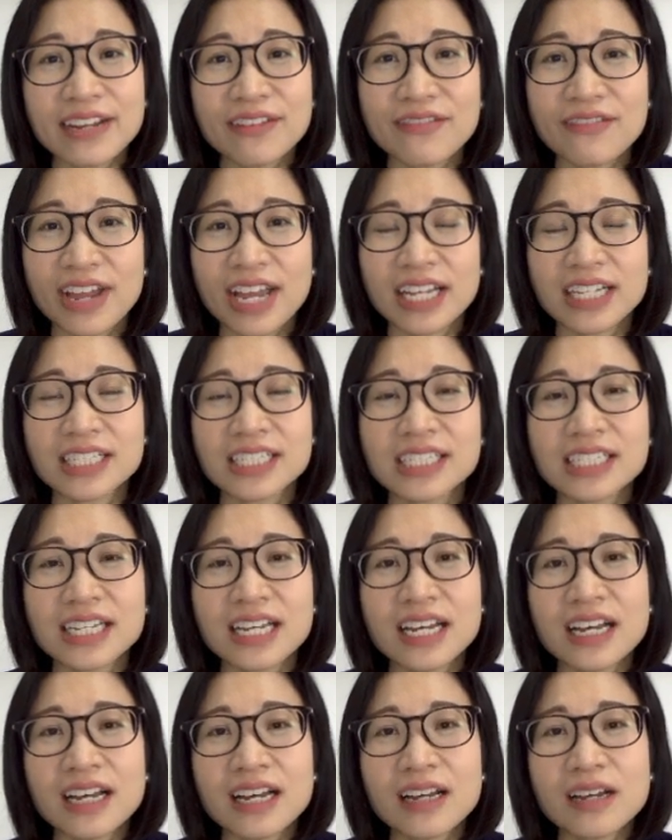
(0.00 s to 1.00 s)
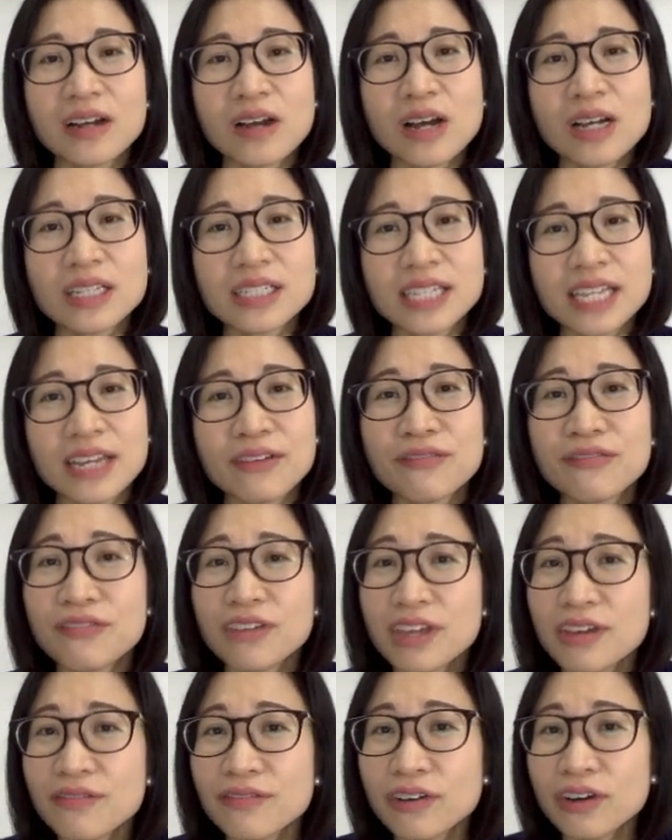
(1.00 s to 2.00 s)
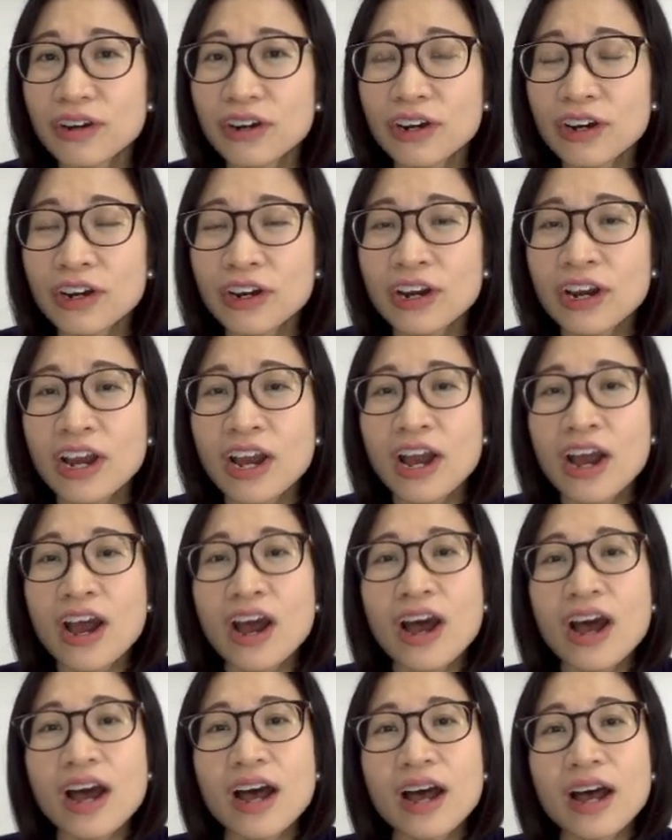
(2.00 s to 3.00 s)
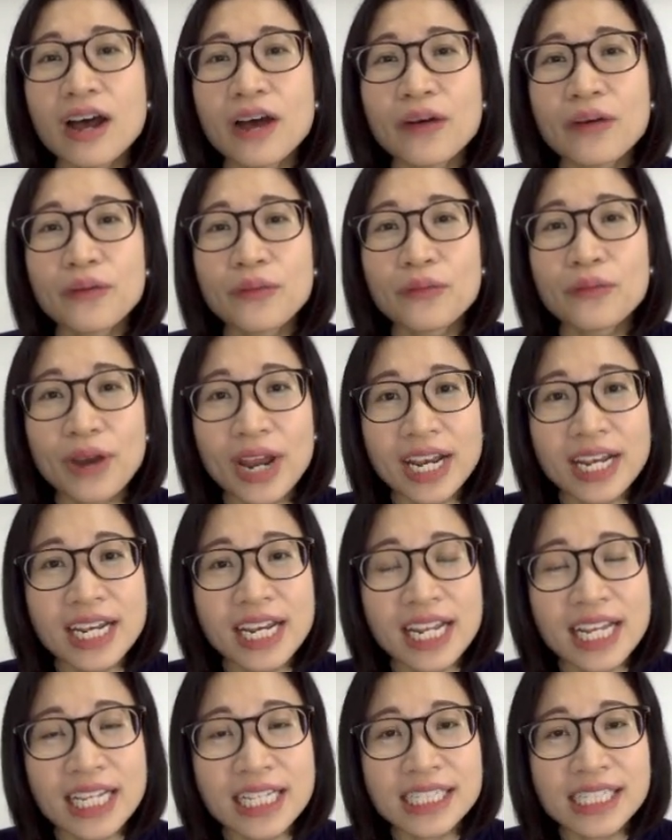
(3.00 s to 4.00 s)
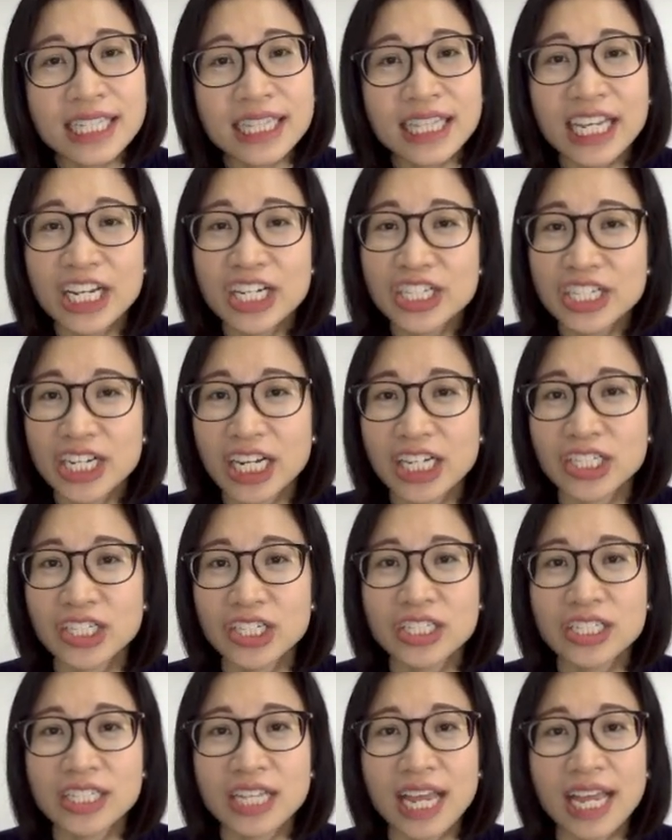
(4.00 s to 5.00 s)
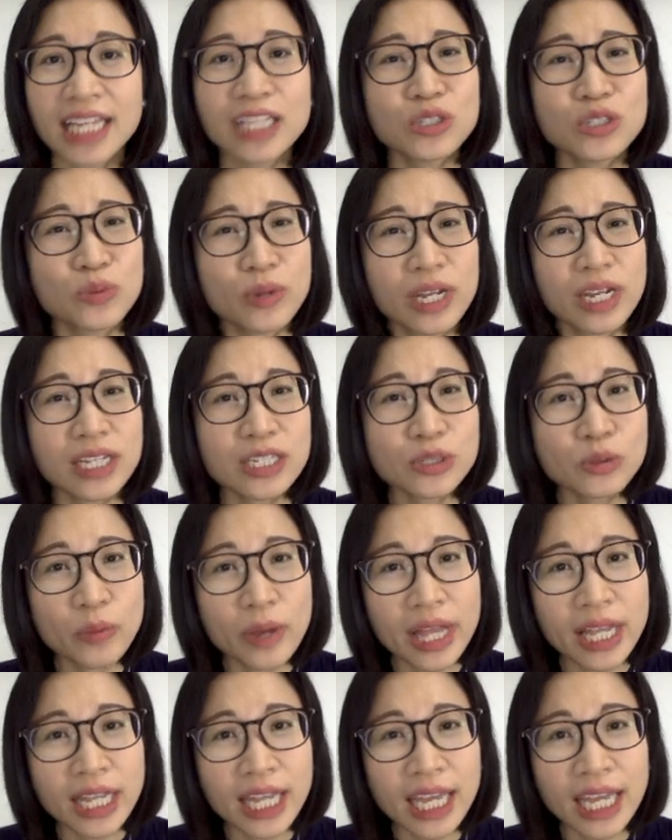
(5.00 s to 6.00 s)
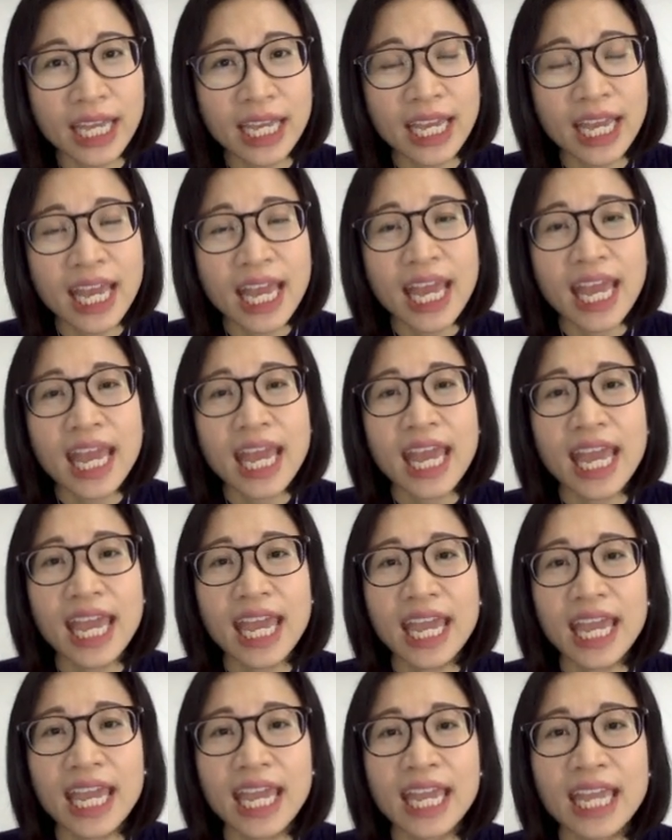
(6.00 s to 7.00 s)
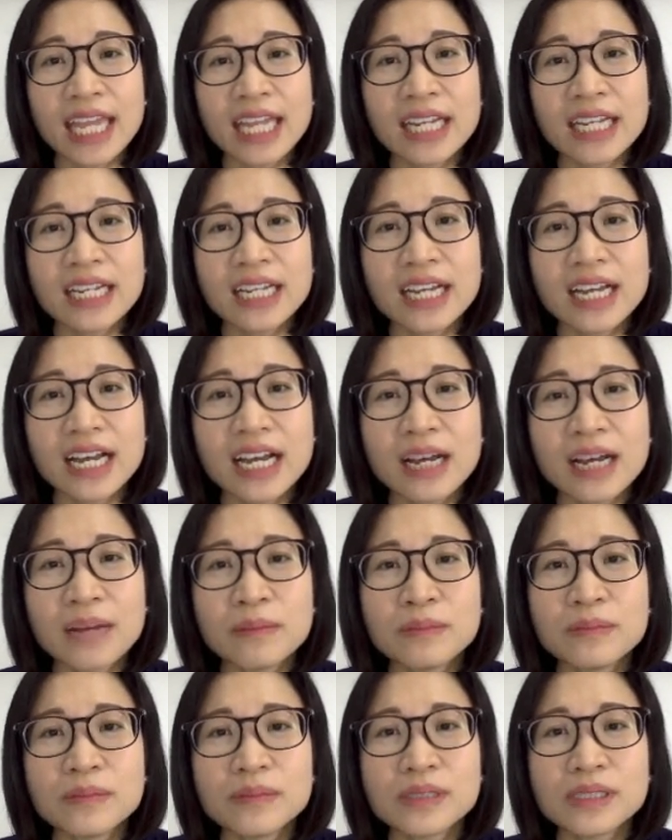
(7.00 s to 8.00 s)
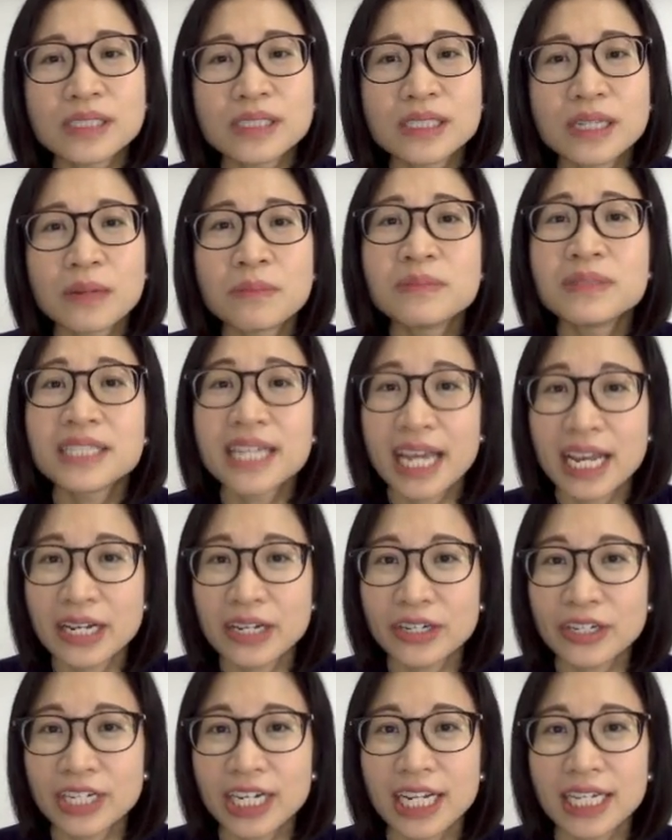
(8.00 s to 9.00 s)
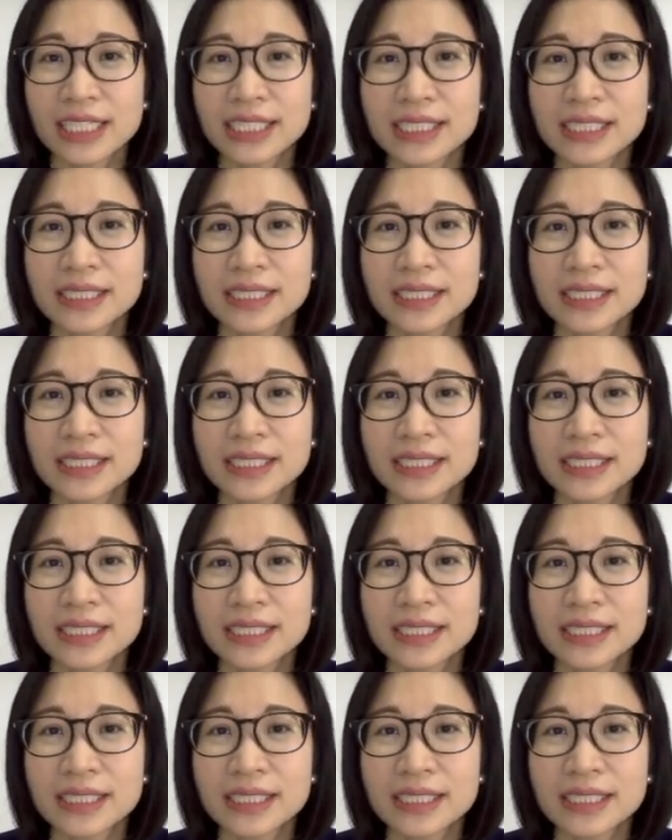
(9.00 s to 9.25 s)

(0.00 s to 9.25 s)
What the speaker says: effects causing fever, redness at the injection site as well as swelling, and some tenderness.